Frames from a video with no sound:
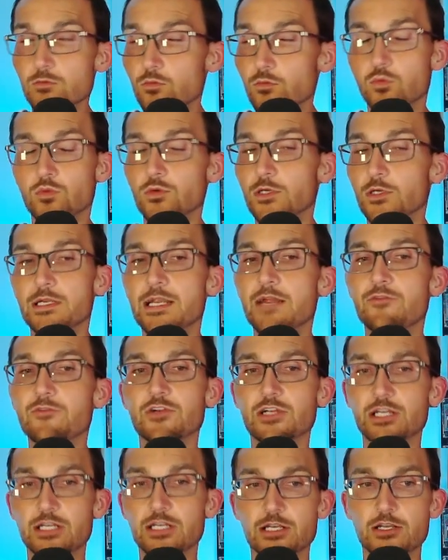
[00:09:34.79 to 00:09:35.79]
We're
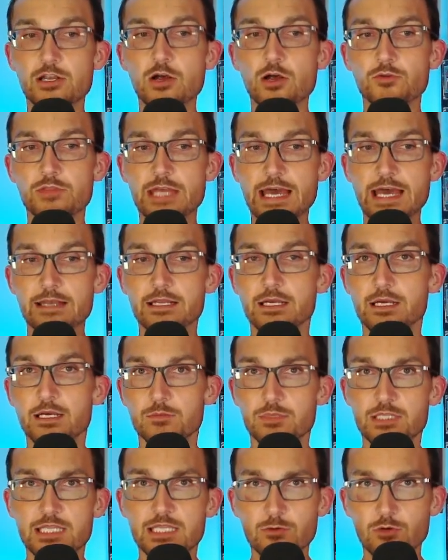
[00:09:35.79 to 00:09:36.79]
never going to know that.
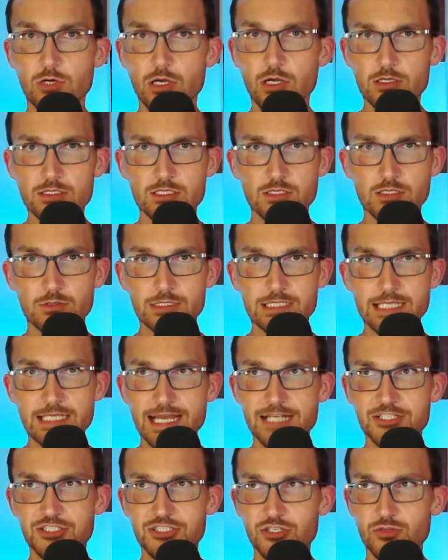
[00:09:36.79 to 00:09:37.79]
But they were also
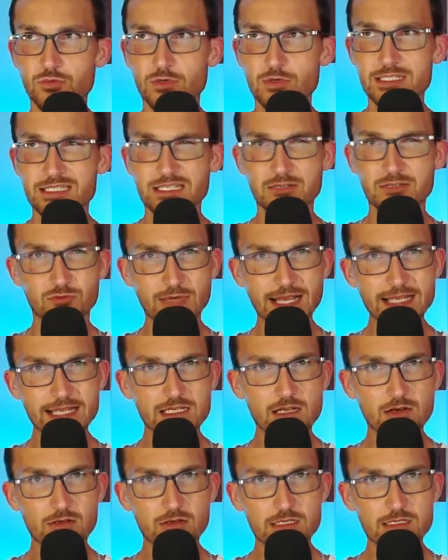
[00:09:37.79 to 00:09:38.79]
attached to, what is it, Red
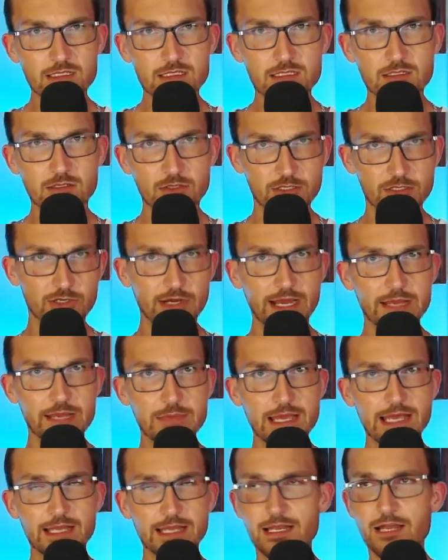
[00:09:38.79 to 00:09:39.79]
Notice or The Gray
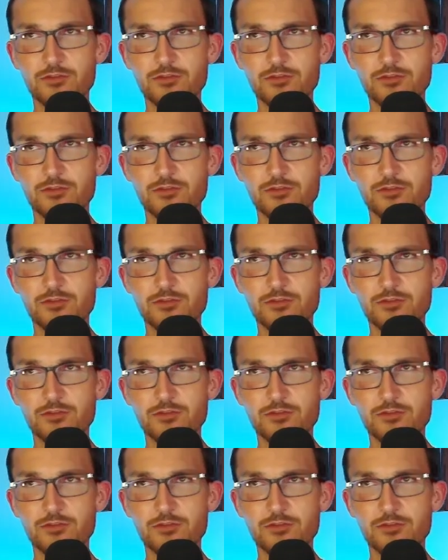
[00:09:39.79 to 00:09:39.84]
Man?